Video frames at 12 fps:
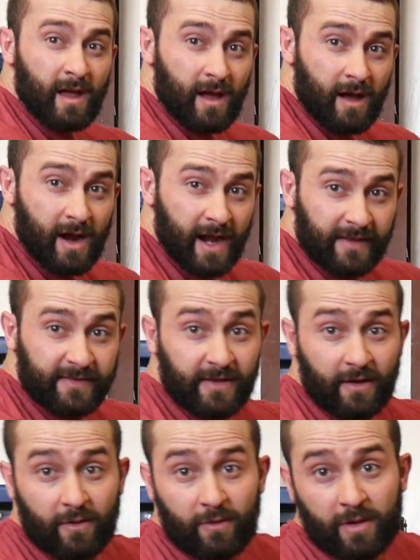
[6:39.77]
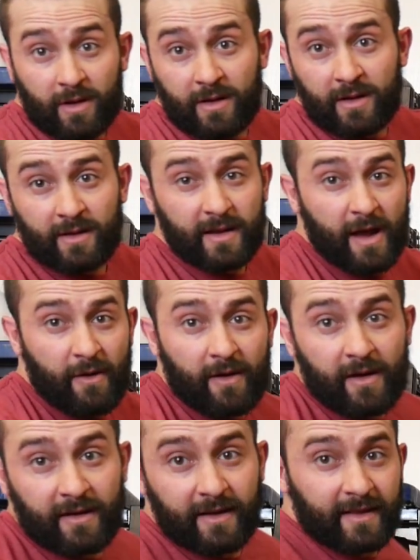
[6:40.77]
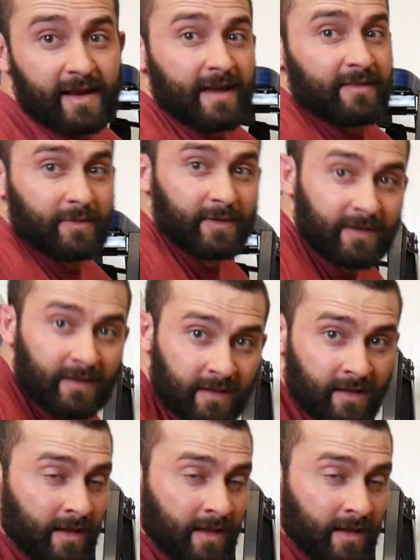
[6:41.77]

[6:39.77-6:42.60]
All right, so now on to the next one.